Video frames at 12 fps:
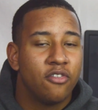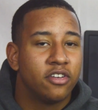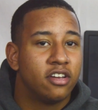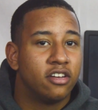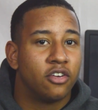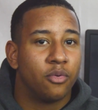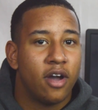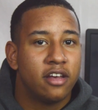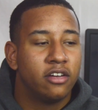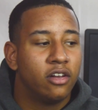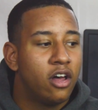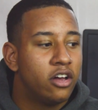ever since the
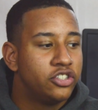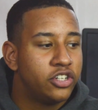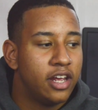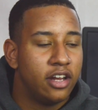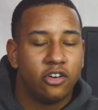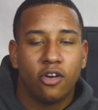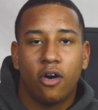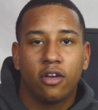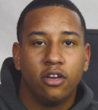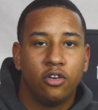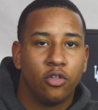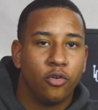Ryzen launch in
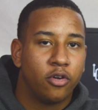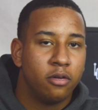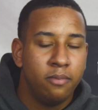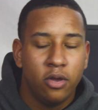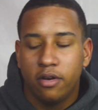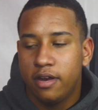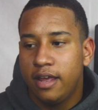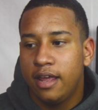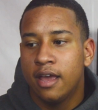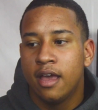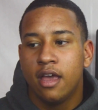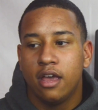talking to their
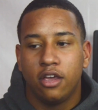community,